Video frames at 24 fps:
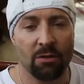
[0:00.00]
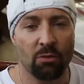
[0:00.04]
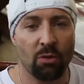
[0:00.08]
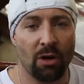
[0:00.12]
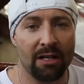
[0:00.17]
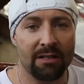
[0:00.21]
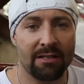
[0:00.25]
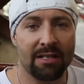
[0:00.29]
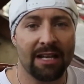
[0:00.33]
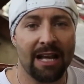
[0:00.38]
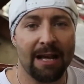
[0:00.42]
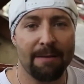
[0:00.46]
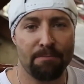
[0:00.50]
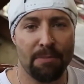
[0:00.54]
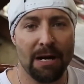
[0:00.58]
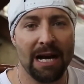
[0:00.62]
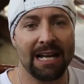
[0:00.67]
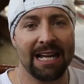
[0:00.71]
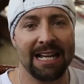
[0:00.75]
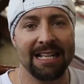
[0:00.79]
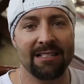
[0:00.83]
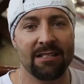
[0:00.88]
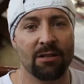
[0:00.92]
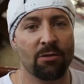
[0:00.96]
a while to get
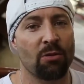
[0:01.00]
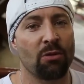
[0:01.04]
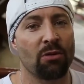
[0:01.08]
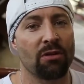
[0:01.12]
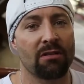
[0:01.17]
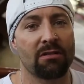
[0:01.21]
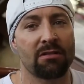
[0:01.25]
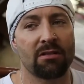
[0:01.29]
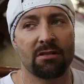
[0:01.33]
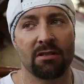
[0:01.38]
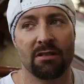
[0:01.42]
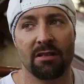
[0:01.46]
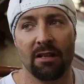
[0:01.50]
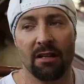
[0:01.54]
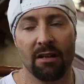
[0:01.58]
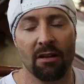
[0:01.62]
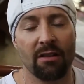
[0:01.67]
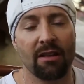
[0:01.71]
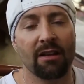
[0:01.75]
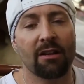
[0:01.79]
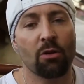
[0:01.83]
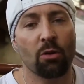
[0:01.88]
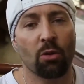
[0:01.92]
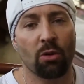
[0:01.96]
back into
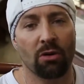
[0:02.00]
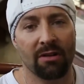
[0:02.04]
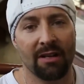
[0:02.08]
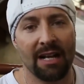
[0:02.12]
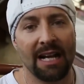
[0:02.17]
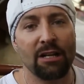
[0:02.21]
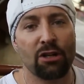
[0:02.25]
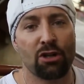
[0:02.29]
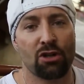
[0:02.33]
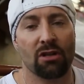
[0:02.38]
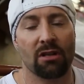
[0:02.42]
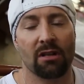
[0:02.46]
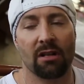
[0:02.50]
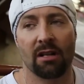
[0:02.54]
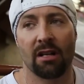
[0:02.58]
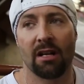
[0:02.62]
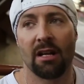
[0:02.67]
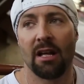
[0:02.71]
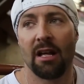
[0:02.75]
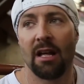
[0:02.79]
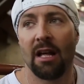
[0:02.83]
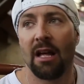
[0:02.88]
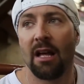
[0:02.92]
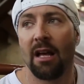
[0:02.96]
the coordination
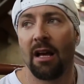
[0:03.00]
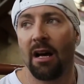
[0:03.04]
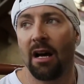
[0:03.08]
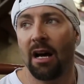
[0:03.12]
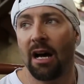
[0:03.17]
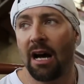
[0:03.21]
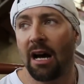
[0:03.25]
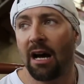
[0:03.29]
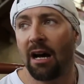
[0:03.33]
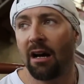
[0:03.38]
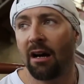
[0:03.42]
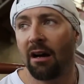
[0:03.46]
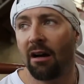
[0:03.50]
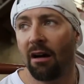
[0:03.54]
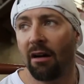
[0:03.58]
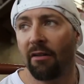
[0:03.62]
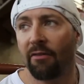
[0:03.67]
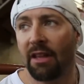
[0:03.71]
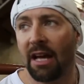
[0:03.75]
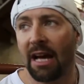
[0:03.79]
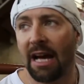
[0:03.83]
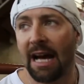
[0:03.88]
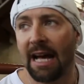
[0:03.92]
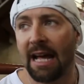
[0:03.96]
of
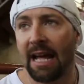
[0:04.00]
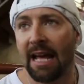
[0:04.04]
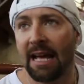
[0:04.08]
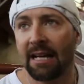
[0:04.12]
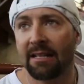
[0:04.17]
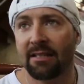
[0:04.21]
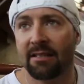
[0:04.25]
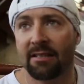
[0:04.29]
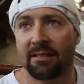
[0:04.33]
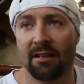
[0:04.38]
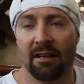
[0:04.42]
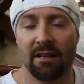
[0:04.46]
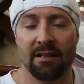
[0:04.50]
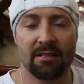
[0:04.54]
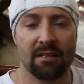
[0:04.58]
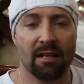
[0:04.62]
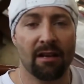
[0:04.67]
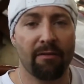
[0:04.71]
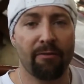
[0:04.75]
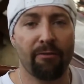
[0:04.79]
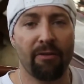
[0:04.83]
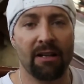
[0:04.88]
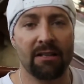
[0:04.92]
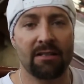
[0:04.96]
that exercise.
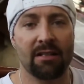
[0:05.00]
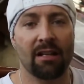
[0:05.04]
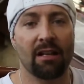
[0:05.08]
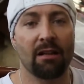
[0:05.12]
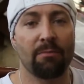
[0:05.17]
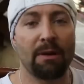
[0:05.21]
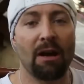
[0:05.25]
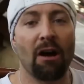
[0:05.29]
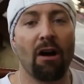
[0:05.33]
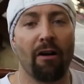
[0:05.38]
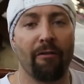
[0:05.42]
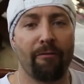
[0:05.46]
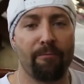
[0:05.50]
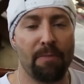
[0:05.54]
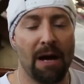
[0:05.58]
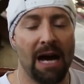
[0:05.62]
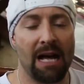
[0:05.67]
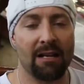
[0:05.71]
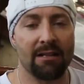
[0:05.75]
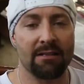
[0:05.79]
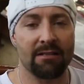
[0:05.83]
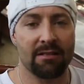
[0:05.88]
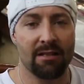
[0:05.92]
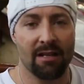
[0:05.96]
I felt a little bit off
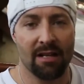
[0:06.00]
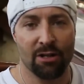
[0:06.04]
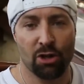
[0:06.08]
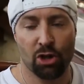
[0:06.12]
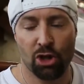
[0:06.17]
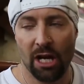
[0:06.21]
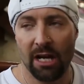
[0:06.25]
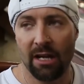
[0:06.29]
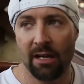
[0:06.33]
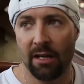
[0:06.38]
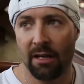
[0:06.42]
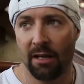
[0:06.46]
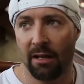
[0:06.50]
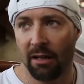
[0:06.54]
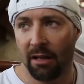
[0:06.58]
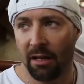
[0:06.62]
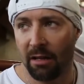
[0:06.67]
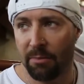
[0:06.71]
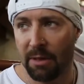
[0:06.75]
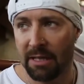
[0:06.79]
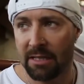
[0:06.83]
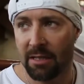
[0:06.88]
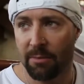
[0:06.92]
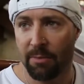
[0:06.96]
balance and I was shaking a
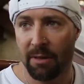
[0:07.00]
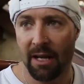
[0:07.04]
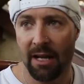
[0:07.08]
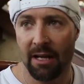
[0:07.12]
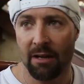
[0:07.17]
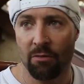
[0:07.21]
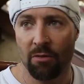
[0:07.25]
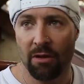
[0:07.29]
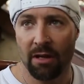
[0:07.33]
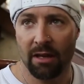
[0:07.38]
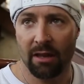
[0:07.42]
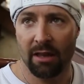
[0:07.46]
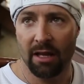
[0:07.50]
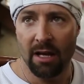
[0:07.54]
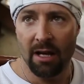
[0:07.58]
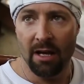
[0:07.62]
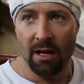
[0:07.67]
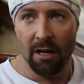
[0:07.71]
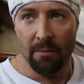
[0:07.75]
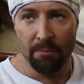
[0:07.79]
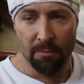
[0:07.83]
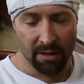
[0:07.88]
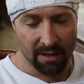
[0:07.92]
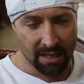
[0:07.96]
little bit to begin with,
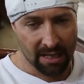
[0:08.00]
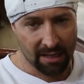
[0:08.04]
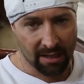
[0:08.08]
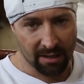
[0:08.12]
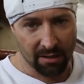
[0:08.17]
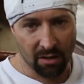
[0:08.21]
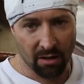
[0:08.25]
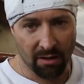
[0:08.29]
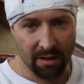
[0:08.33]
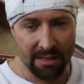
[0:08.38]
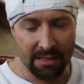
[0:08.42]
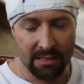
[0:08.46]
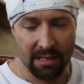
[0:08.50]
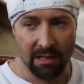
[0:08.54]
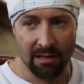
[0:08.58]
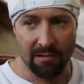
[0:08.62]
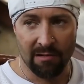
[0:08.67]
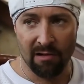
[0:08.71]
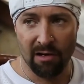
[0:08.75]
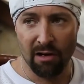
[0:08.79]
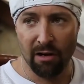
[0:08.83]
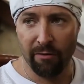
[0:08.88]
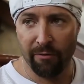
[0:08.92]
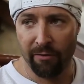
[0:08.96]
but then I got into the
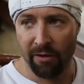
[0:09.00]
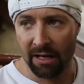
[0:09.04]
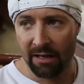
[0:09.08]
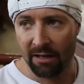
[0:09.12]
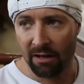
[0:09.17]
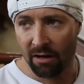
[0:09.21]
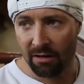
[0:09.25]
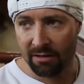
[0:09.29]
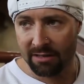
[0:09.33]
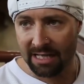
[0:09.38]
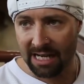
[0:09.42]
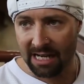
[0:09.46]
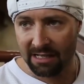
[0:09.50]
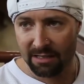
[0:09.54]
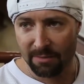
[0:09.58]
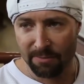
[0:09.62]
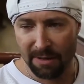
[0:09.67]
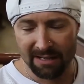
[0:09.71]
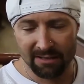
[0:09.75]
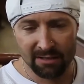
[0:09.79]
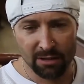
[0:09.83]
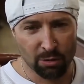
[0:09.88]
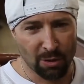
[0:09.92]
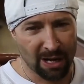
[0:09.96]
groove and knocked out
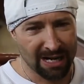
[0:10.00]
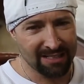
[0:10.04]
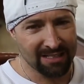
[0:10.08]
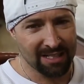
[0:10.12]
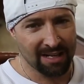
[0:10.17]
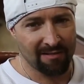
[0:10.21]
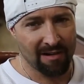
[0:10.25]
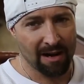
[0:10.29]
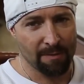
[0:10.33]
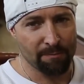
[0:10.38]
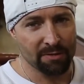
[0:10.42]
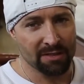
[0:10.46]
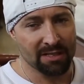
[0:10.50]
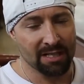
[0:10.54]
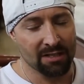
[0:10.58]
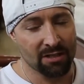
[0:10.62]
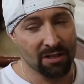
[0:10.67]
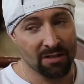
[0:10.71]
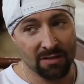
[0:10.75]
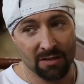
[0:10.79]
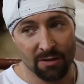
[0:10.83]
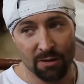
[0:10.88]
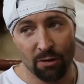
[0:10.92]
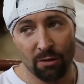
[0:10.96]
about 20
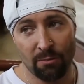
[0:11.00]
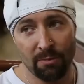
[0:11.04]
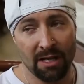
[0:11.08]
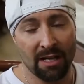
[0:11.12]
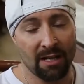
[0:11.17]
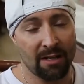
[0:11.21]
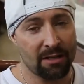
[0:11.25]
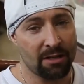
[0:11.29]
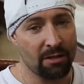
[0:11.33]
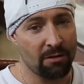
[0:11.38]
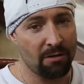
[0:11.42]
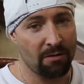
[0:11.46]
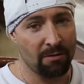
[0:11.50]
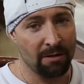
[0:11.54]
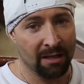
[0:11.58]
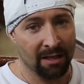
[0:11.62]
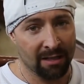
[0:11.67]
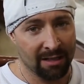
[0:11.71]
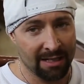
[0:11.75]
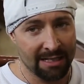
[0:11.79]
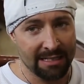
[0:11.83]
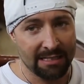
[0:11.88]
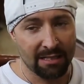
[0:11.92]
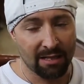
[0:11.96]
repetitions. Normally I do
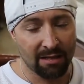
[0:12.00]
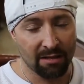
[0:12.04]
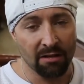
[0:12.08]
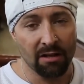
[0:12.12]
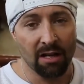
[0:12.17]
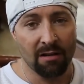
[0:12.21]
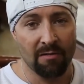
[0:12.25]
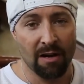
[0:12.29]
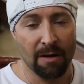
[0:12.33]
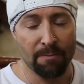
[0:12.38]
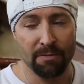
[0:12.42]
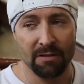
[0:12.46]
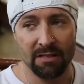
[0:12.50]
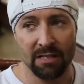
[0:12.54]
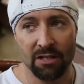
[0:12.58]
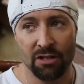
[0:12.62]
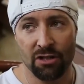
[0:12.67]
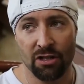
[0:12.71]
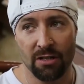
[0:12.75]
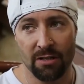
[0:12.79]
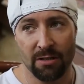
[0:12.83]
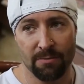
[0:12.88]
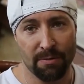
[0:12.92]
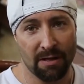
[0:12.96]
at least 30
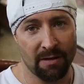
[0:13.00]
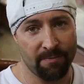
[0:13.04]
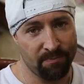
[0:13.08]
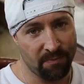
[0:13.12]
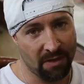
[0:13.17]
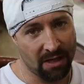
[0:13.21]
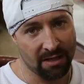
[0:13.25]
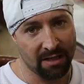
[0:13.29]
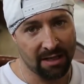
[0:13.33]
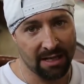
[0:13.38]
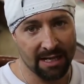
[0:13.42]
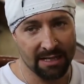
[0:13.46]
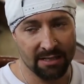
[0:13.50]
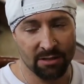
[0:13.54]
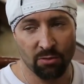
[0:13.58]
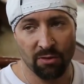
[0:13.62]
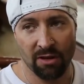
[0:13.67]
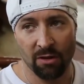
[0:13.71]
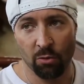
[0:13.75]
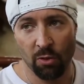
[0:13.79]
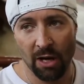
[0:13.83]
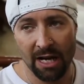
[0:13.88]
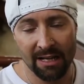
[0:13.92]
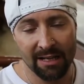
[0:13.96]
repetitions, but I guess
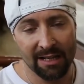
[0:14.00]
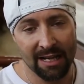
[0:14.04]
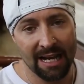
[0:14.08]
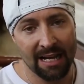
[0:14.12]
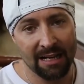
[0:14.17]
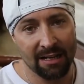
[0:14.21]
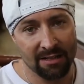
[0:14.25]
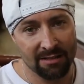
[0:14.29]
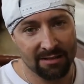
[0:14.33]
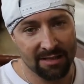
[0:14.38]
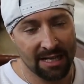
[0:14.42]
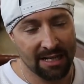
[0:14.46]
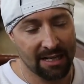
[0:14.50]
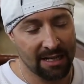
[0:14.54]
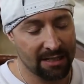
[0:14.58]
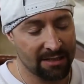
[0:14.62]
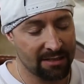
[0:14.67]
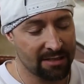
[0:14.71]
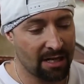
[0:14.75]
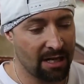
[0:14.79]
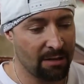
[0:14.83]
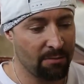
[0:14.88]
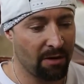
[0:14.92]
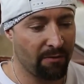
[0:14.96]
with the weight gain and taking
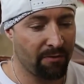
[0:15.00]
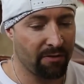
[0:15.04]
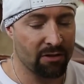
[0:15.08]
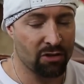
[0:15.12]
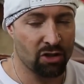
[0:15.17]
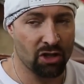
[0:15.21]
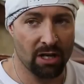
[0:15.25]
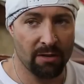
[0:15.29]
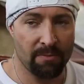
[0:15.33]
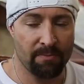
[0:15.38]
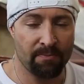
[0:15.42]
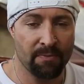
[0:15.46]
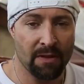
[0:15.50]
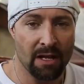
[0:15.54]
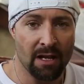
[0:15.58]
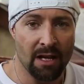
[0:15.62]
time off the gym,